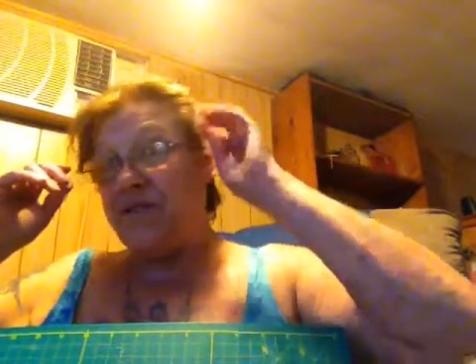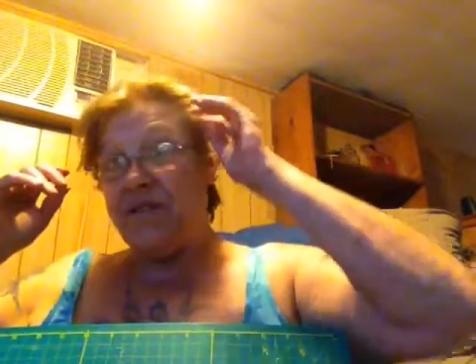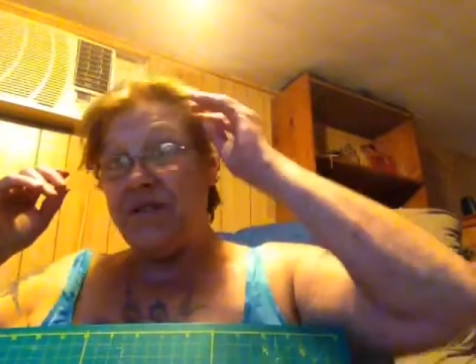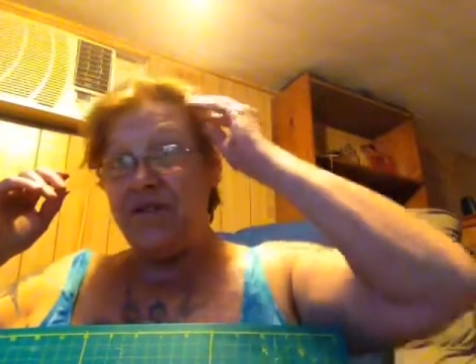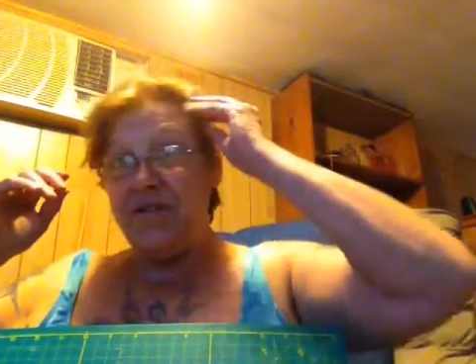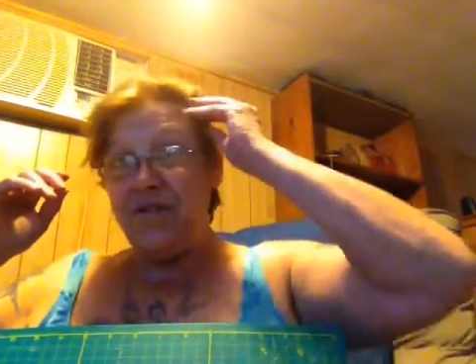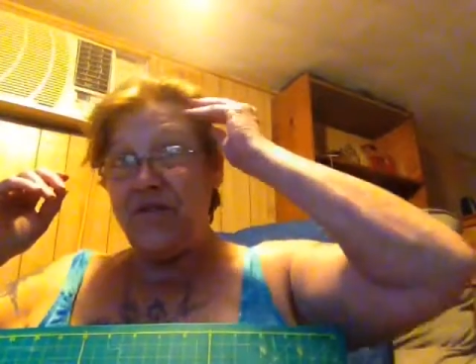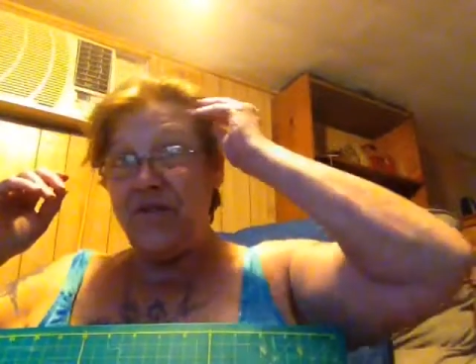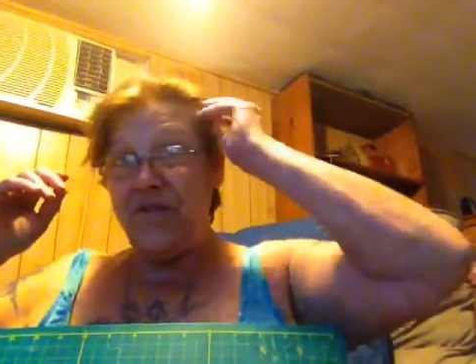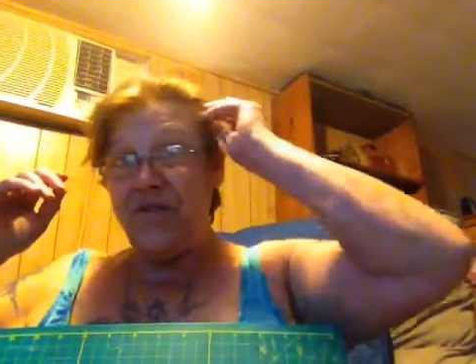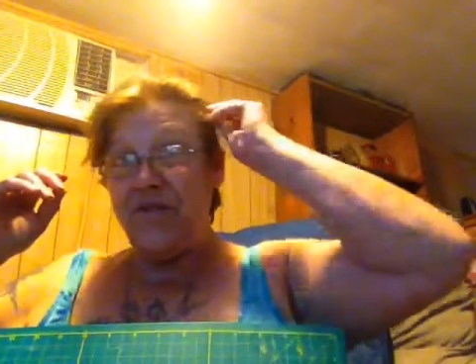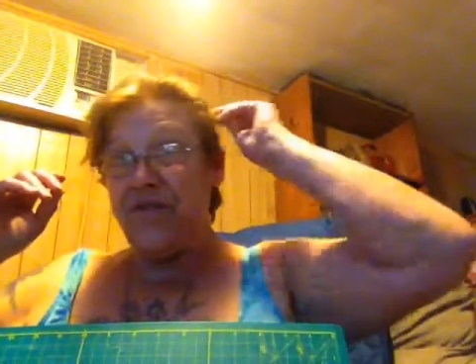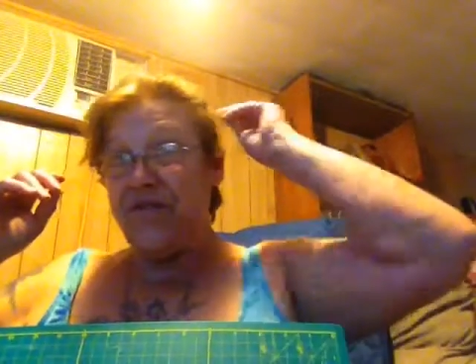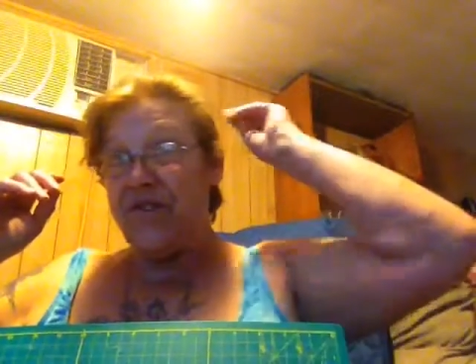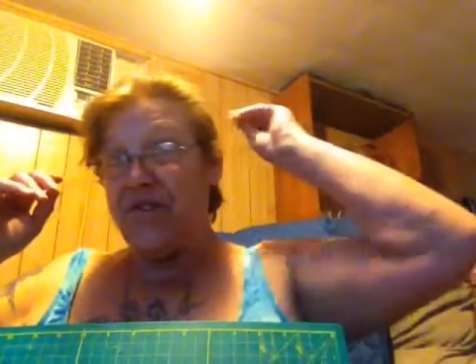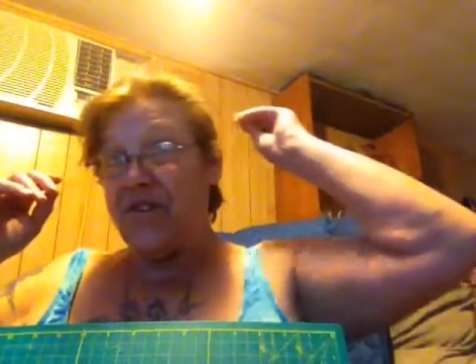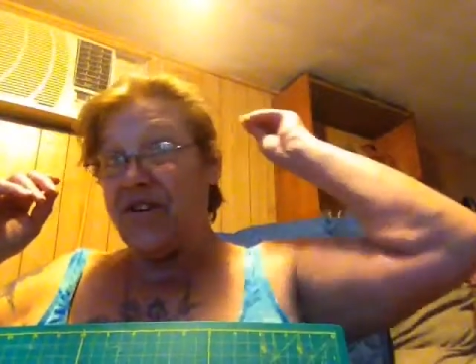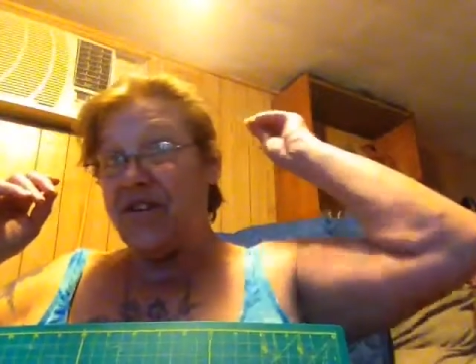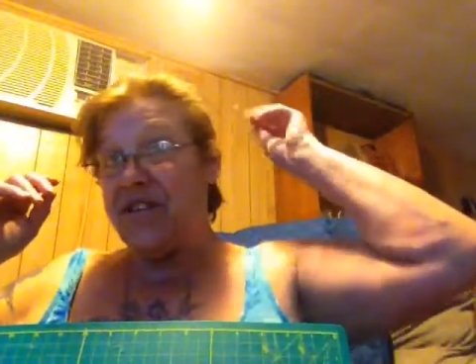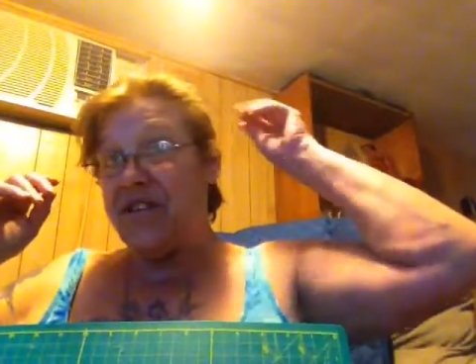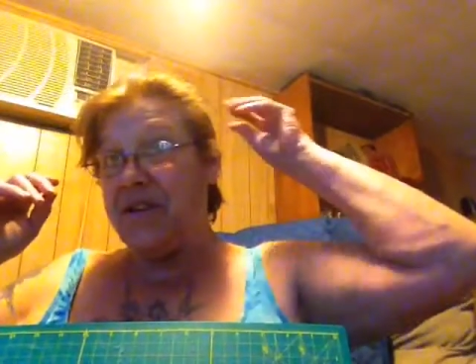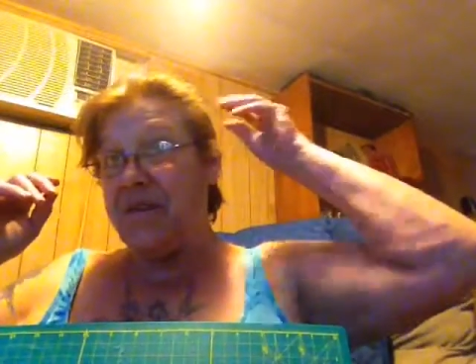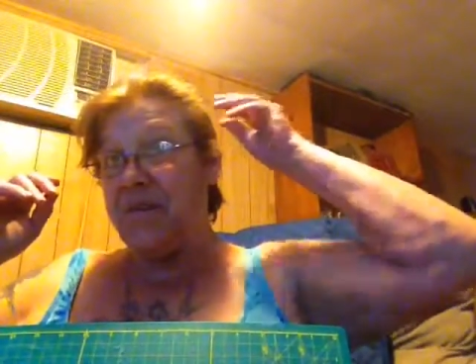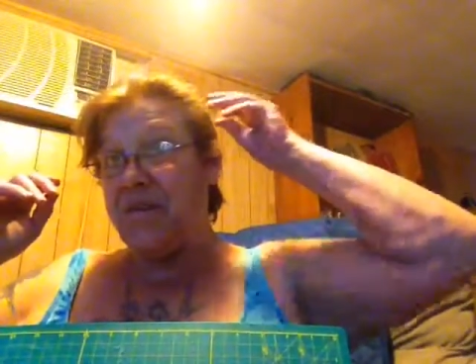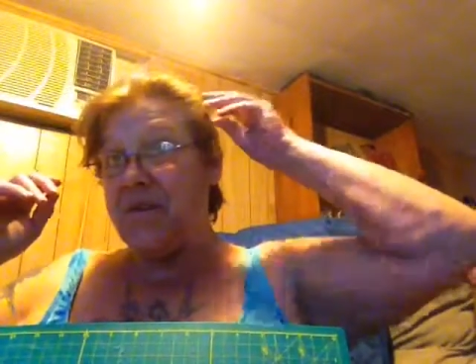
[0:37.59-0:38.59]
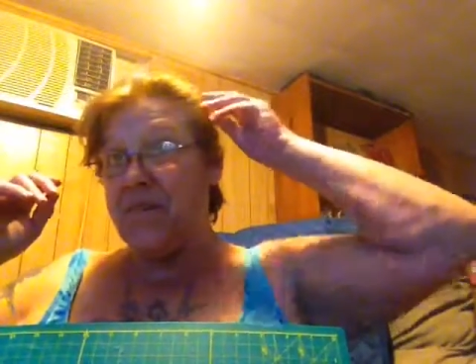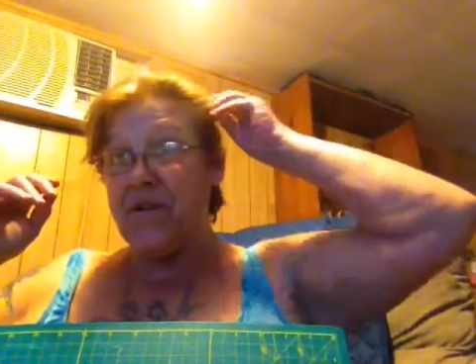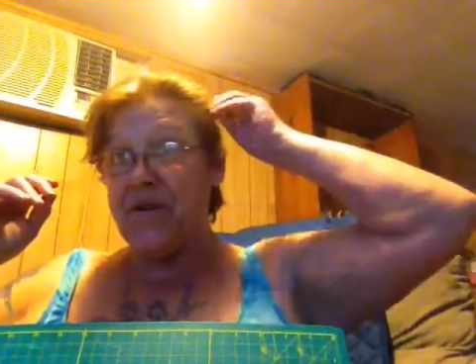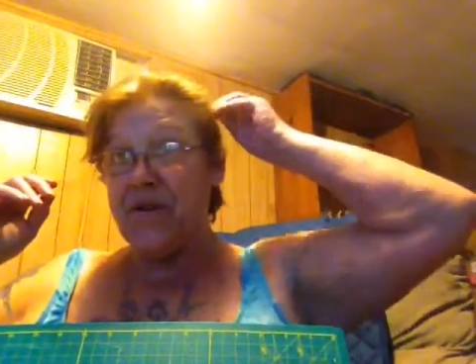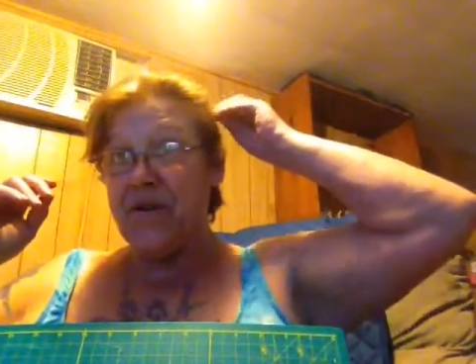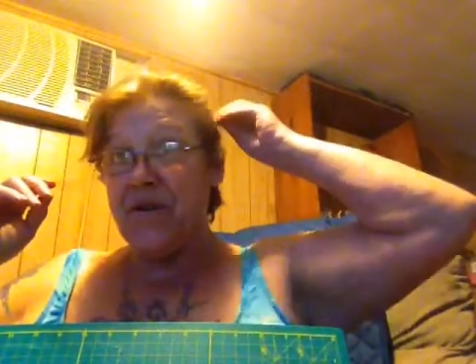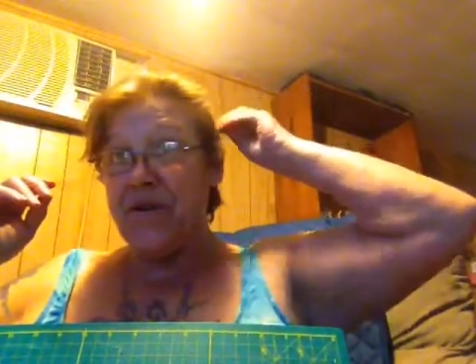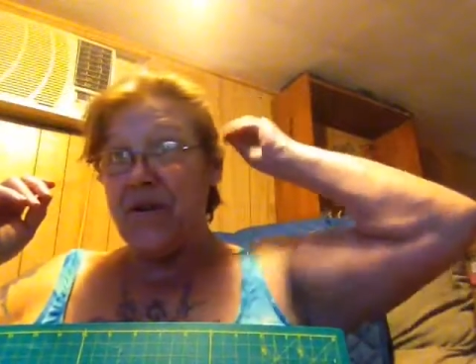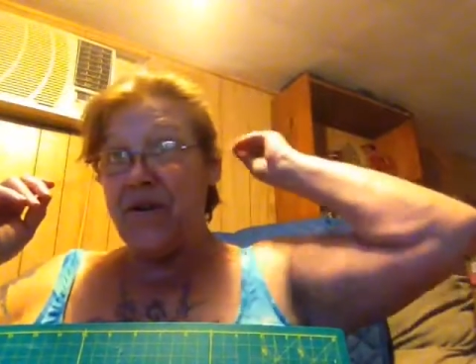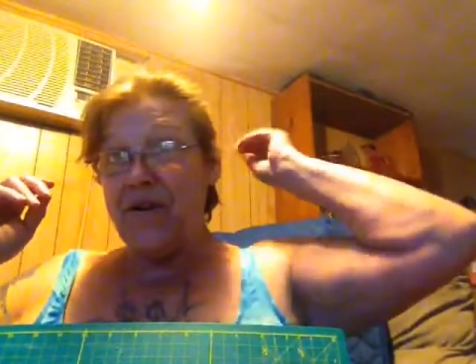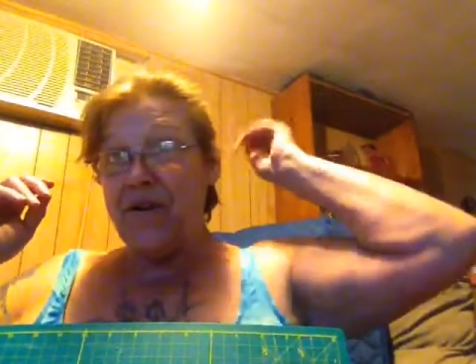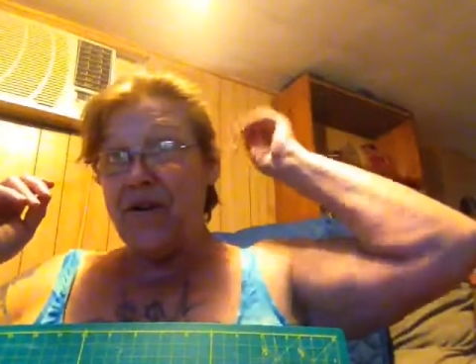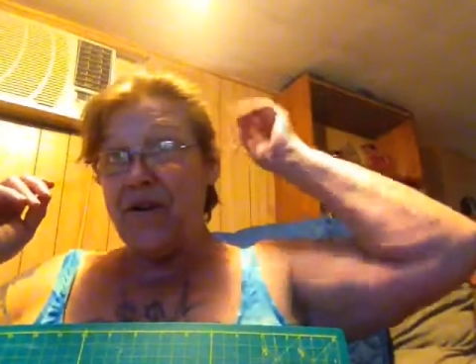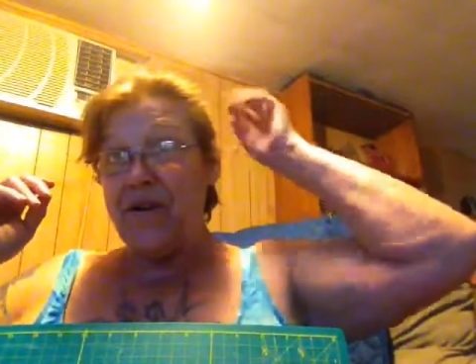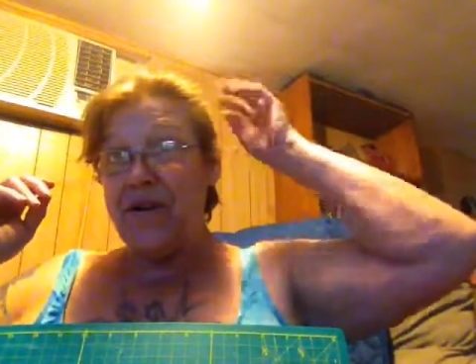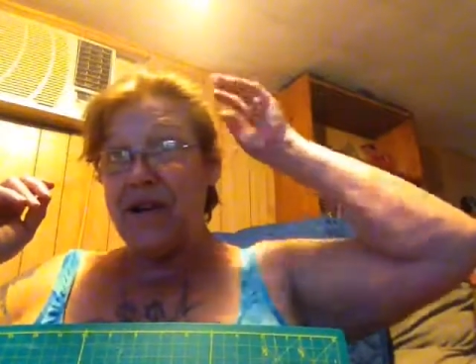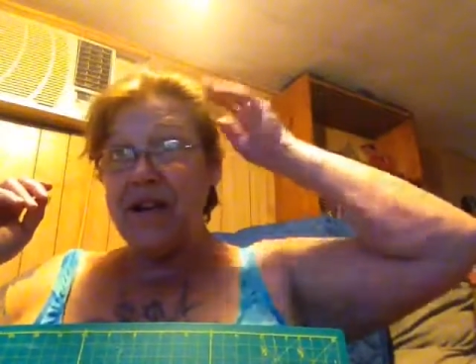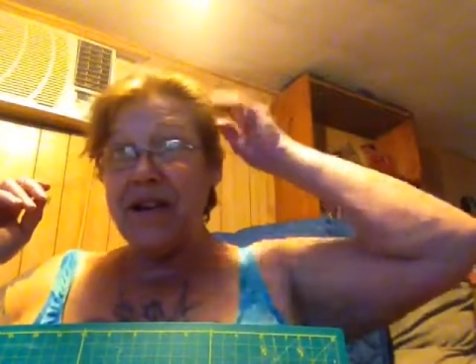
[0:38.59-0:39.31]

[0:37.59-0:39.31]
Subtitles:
use a clipper